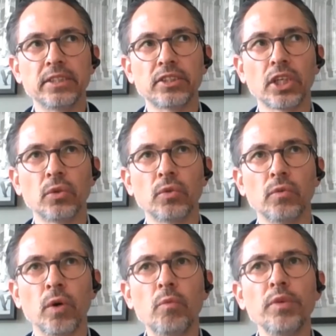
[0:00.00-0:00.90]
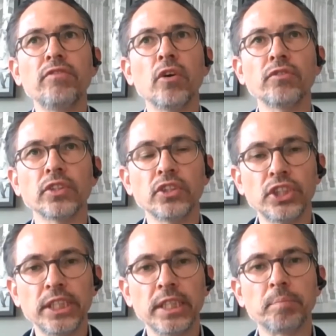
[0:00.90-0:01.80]
So what we've often
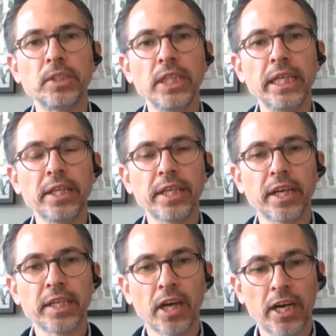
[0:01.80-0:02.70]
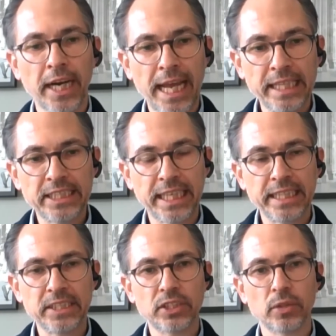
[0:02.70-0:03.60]
seen, particularly in our
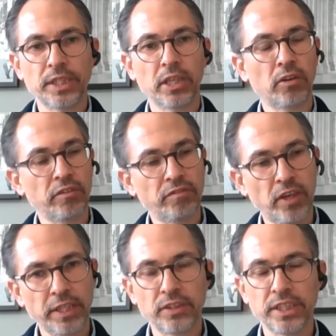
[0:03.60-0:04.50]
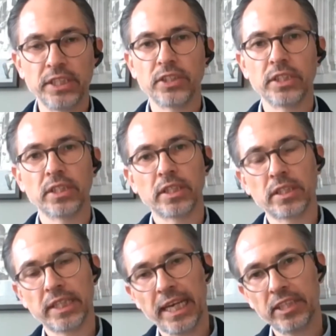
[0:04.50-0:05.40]
assets, so in our refineries, in
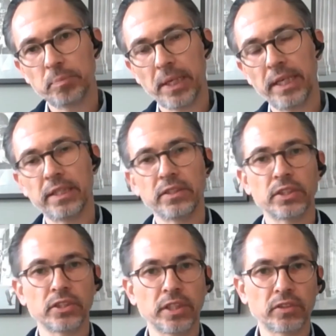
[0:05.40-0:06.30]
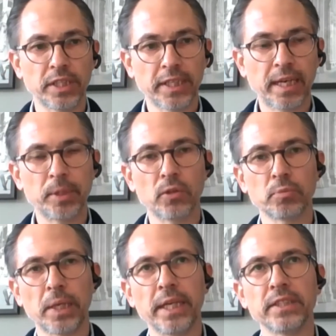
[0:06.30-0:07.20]
our gas plants, et cetera, in our chemicals
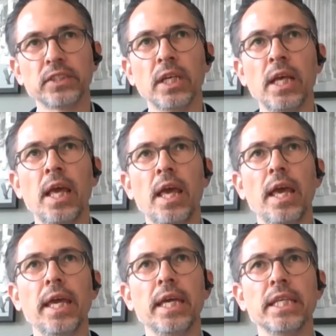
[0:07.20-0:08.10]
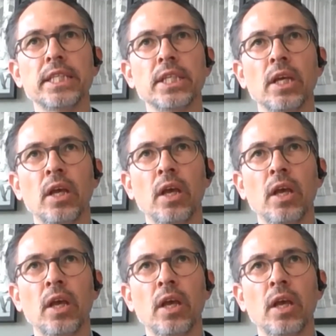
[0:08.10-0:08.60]
plants, is,